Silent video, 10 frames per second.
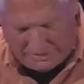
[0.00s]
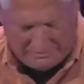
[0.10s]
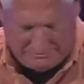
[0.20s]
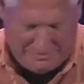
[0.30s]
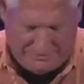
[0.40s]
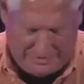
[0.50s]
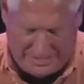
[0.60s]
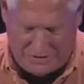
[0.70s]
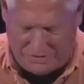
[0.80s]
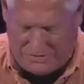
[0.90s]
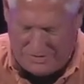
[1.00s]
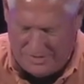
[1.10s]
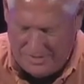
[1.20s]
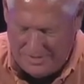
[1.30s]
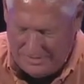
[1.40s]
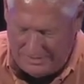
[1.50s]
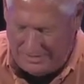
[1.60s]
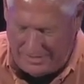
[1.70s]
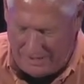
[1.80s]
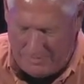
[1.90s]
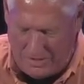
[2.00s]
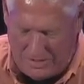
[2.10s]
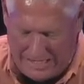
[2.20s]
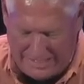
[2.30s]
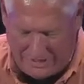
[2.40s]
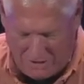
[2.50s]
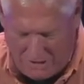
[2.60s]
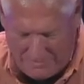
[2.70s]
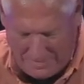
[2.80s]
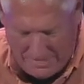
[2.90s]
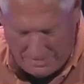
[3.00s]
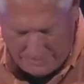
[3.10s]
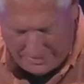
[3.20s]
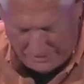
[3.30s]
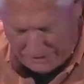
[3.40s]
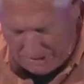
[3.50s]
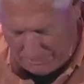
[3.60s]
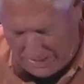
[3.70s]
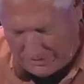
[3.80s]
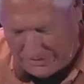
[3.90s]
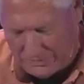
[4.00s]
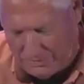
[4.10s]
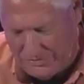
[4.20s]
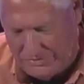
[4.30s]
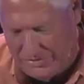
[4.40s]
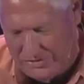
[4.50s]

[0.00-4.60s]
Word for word: didn't even like church, didn't care about God at all. But the thought process was